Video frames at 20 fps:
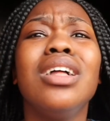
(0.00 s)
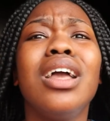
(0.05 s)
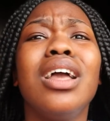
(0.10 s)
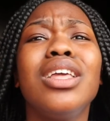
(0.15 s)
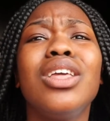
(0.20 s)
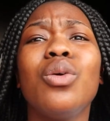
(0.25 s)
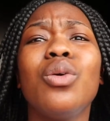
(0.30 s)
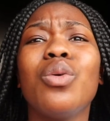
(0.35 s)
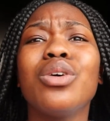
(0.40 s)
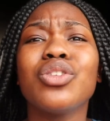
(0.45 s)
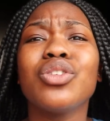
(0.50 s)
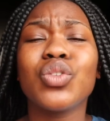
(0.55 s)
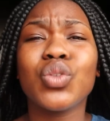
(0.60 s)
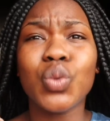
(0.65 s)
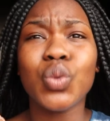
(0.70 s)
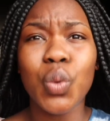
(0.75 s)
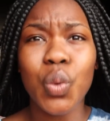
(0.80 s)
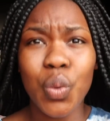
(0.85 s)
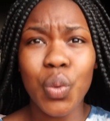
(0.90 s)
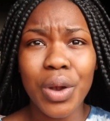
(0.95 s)
He was
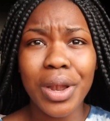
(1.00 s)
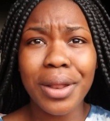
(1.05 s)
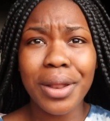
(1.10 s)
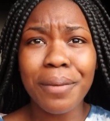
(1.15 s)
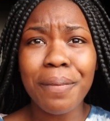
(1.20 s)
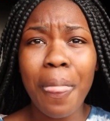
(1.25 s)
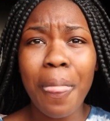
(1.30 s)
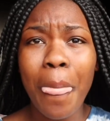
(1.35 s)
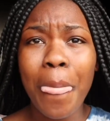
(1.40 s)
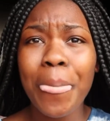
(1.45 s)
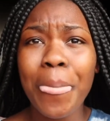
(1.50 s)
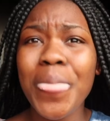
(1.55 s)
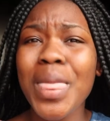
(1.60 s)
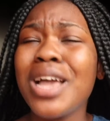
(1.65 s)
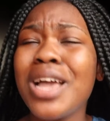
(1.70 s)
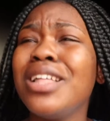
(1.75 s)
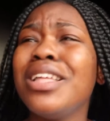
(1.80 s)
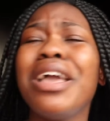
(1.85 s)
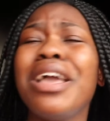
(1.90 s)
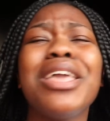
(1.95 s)
tall.
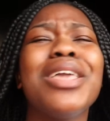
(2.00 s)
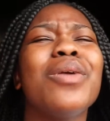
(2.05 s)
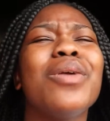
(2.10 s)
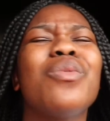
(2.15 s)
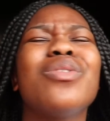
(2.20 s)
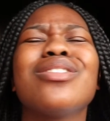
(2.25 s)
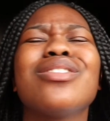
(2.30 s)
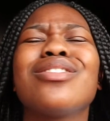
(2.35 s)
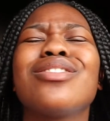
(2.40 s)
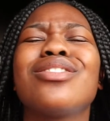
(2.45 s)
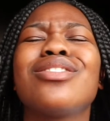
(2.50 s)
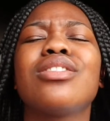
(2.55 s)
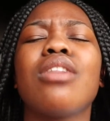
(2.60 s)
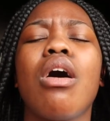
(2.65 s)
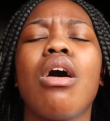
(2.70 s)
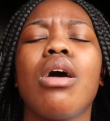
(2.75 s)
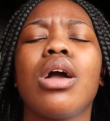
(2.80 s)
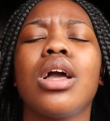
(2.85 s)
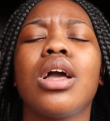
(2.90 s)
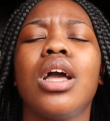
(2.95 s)
He was
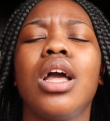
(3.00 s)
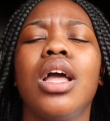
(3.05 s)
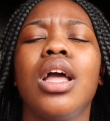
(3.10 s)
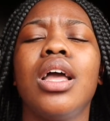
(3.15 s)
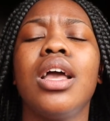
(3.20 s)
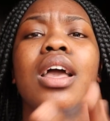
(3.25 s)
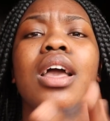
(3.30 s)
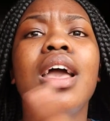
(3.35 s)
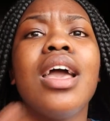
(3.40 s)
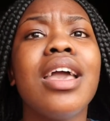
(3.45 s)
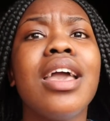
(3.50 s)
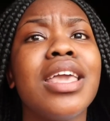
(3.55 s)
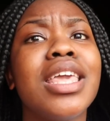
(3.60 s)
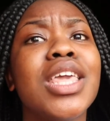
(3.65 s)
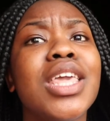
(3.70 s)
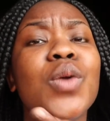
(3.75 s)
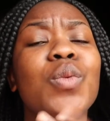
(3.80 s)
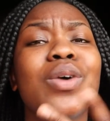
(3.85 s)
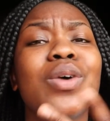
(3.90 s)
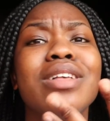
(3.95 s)
dark.
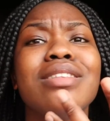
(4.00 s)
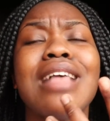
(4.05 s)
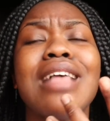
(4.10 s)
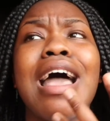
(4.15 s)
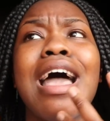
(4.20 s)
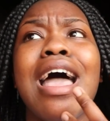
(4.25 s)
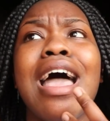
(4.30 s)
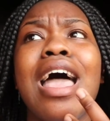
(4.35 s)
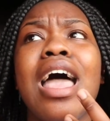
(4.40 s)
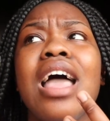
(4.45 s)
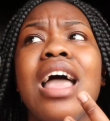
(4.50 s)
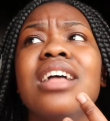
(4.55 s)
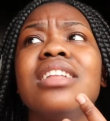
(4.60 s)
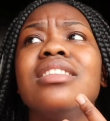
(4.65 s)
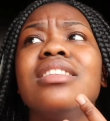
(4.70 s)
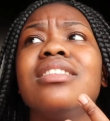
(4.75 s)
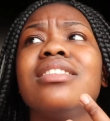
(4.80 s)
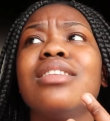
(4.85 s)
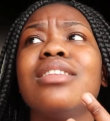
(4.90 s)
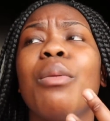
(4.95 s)
He was
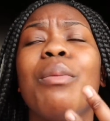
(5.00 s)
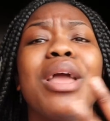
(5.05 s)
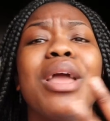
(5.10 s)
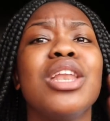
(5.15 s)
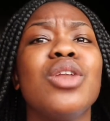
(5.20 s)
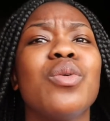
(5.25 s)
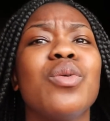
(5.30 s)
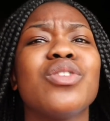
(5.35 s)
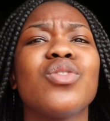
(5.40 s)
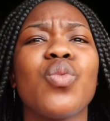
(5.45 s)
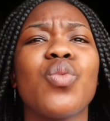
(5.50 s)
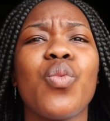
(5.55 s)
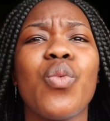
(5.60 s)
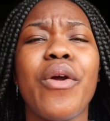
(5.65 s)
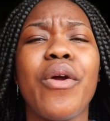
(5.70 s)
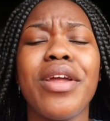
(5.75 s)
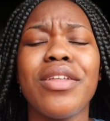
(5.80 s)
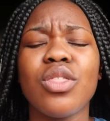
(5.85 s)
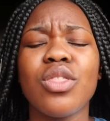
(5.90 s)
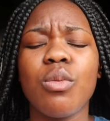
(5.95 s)
handsome. And he was
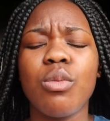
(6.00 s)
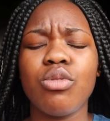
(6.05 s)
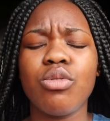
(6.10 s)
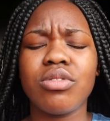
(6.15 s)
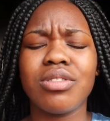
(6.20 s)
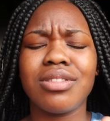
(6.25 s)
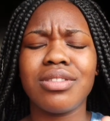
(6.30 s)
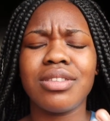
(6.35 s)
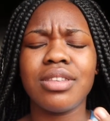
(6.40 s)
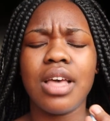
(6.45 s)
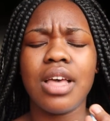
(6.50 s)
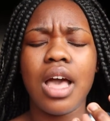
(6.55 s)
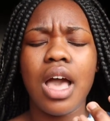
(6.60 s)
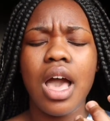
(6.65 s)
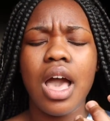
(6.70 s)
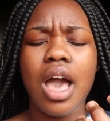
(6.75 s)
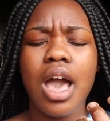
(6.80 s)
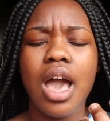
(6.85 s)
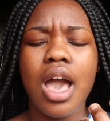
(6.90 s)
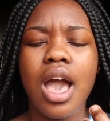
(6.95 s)
wearing the most
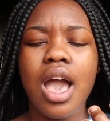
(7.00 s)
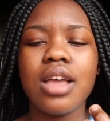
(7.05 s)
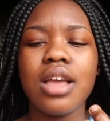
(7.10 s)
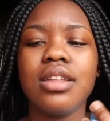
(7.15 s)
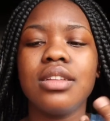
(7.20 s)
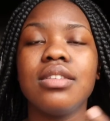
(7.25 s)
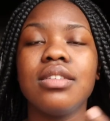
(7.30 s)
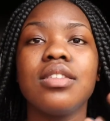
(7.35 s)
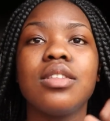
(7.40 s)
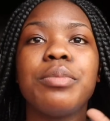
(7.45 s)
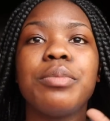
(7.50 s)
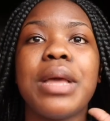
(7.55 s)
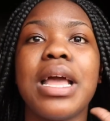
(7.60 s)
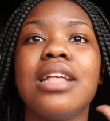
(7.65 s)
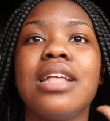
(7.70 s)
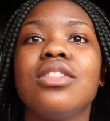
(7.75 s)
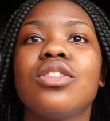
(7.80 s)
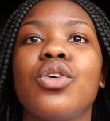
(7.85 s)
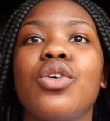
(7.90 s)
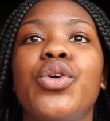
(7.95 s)
tightest
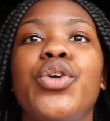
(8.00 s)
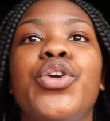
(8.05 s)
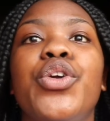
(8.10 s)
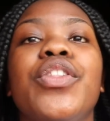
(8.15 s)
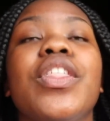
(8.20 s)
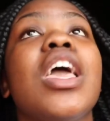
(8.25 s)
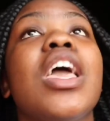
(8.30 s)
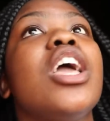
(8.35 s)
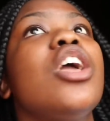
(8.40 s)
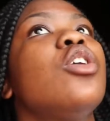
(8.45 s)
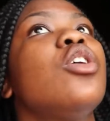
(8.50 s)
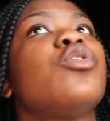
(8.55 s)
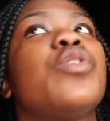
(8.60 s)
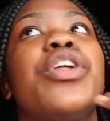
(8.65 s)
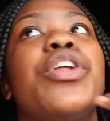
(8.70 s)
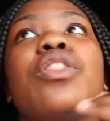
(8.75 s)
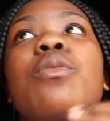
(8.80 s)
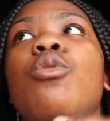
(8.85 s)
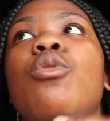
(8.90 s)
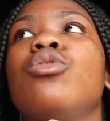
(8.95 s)
pants on earth. He was
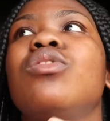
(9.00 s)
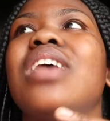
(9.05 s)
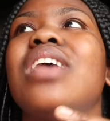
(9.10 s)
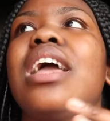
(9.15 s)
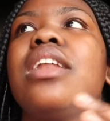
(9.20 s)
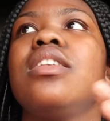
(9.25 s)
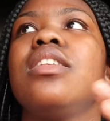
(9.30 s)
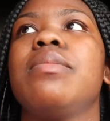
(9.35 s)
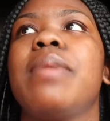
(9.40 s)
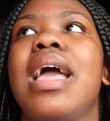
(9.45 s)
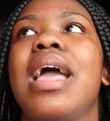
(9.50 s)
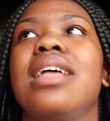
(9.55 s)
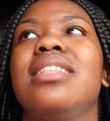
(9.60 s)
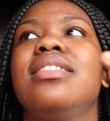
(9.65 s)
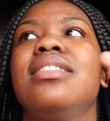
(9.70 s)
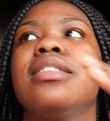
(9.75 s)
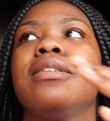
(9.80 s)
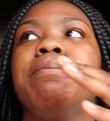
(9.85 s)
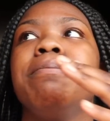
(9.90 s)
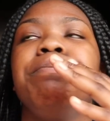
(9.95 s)
wearing the most tightest
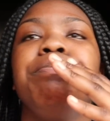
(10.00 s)
pants.